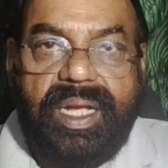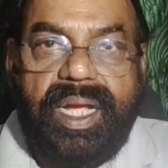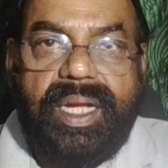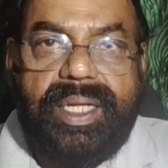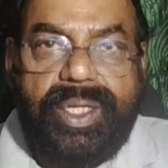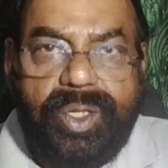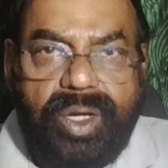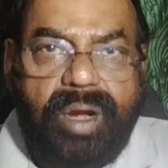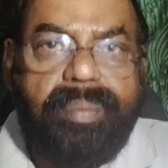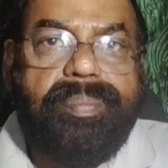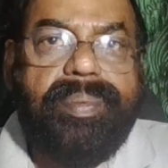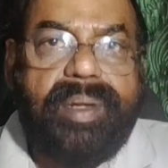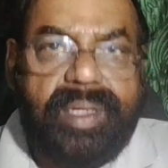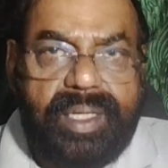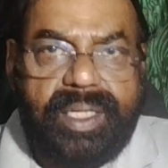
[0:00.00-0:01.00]
Europe
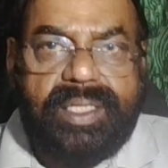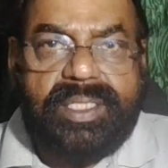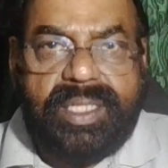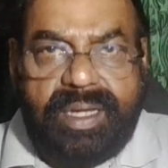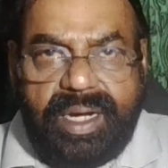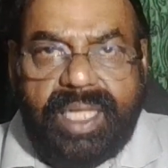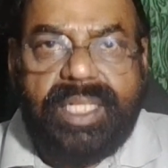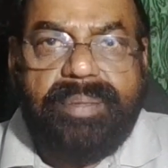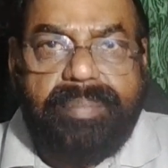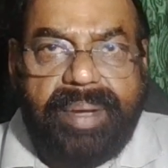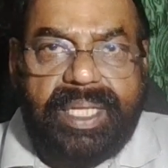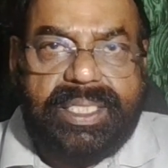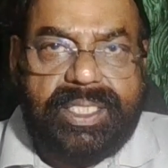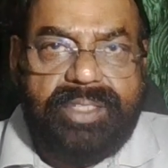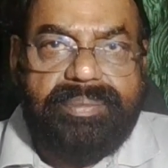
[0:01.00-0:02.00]
is rather
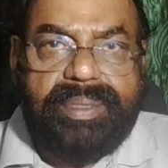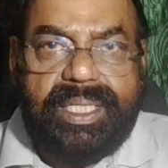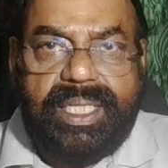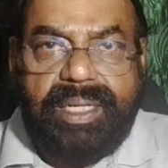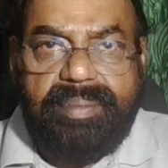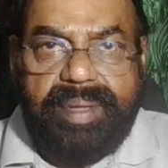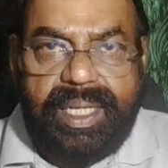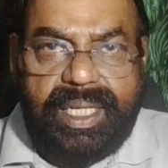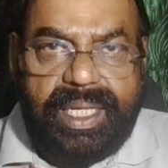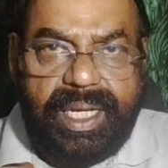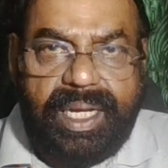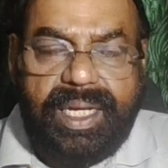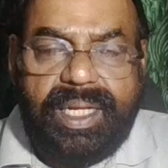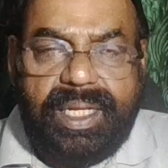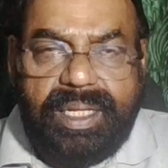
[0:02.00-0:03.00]
passive, but then
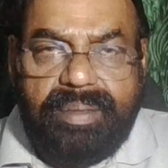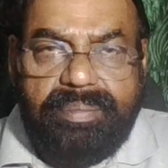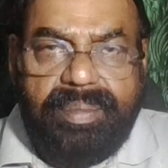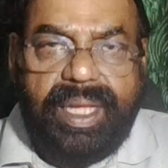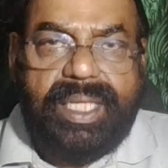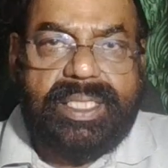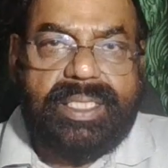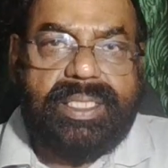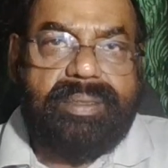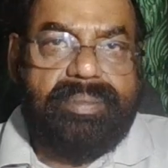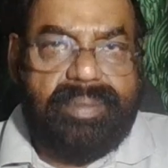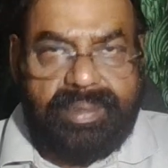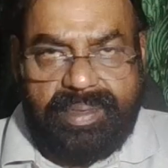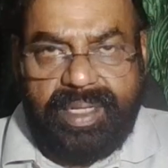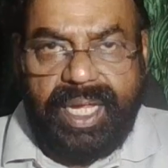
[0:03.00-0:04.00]
America makes
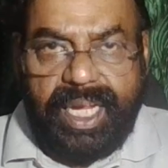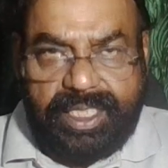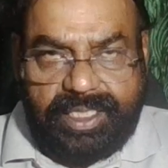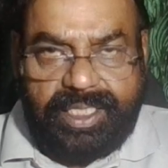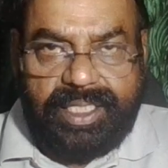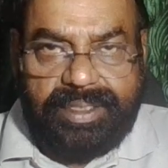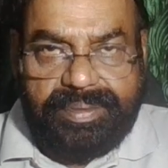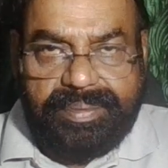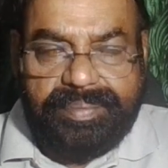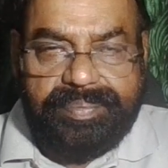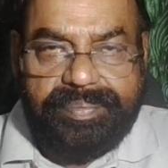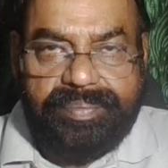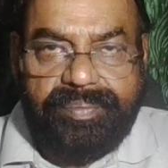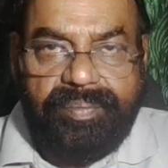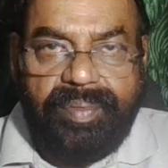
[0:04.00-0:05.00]
them active.
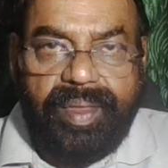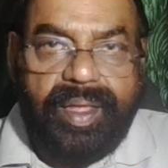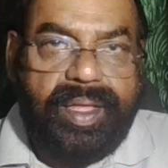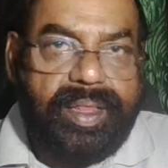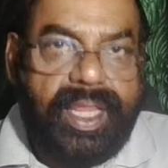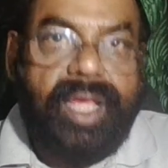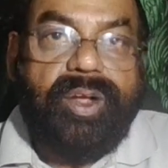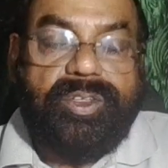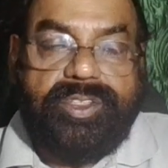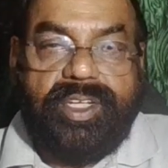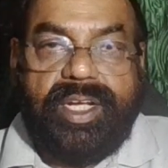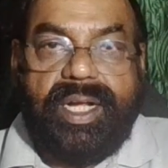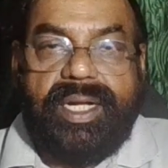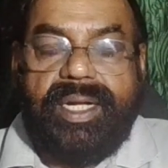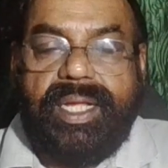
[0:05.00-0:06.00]
They also
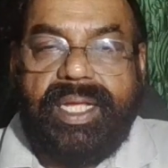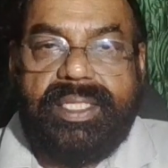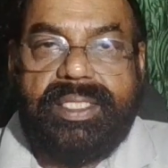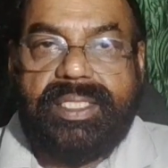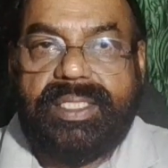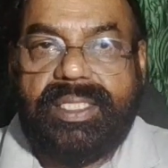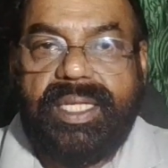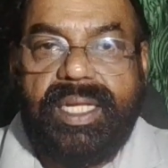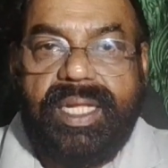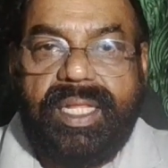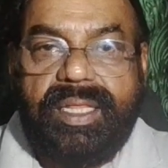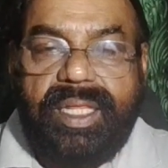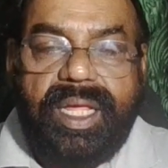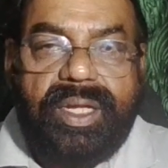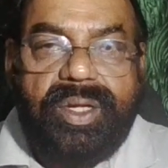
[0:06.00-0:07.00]
can't digest.
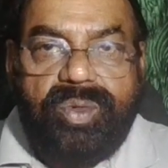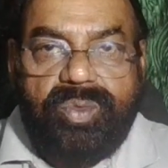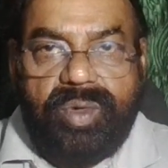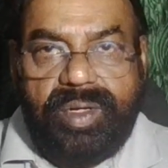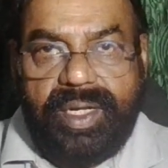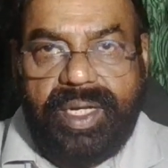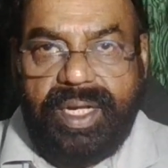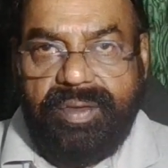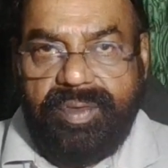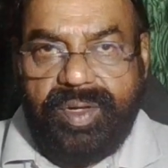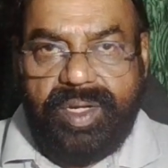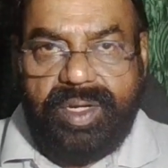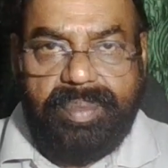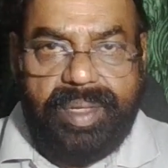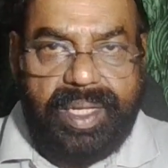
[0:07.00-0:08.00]
They don't want
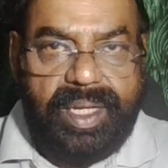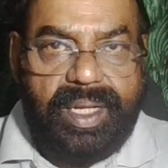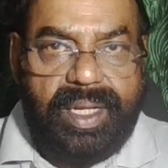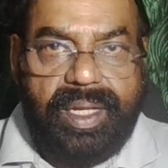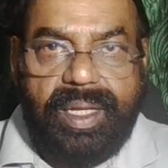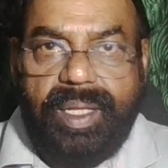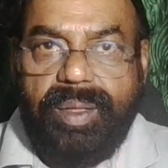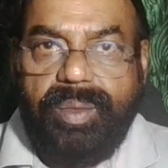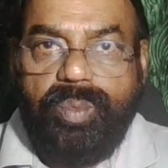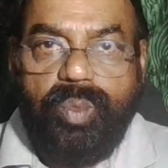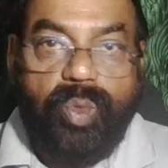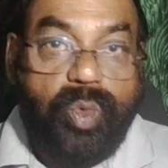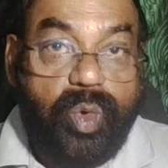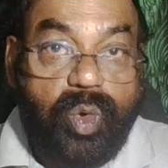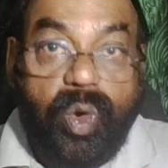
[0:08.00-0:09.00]
anyone to be
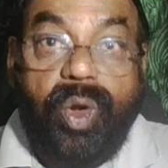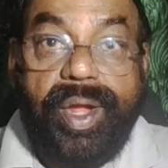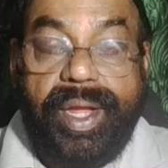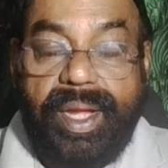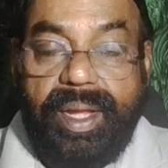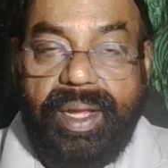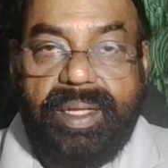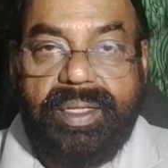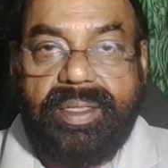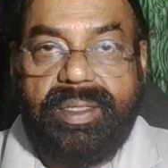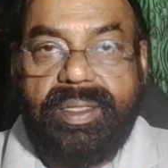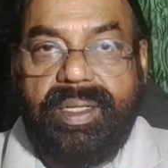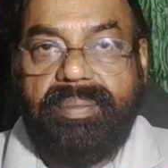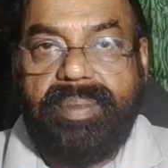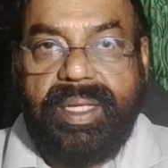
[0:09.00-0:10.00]
growing
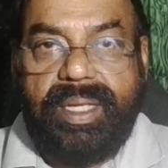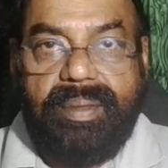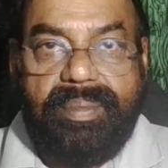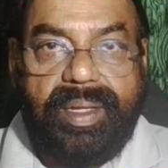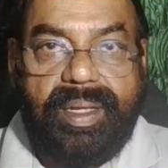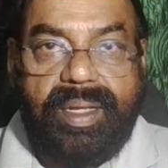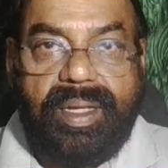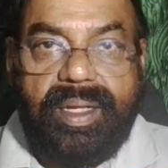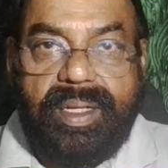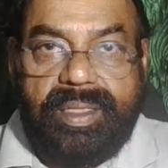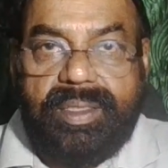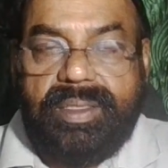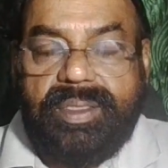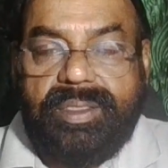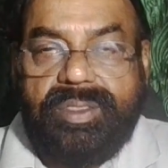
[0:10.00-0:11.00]
and becoming
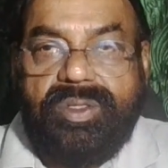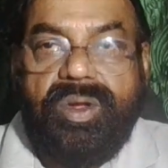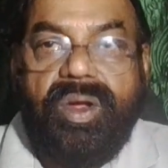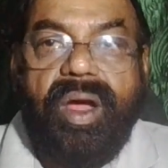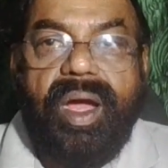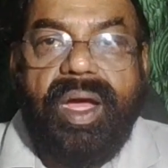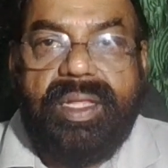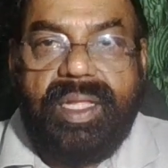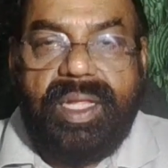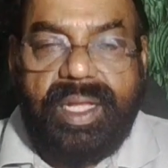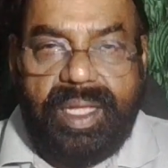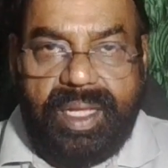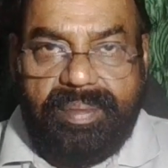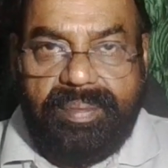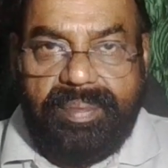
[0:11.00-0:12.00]
stronger than
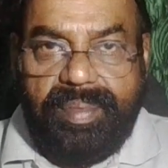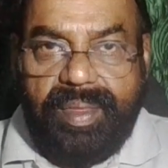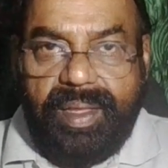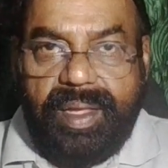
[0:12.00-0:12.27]
them.